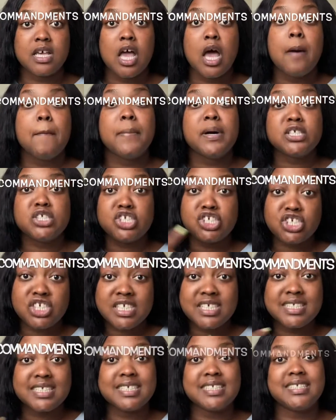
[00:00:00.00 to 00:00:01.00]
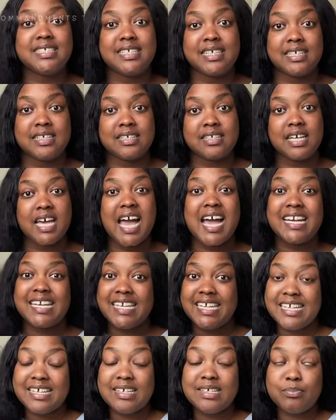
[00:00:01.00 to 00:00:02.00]
But Jesus
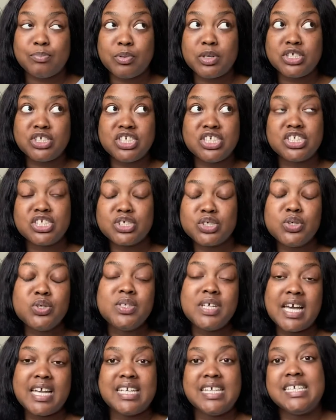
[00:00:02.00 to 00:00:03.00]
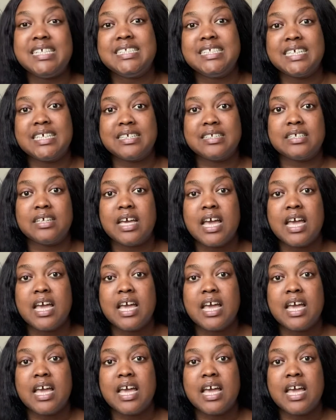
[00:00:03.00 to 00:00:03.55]
could, and he did.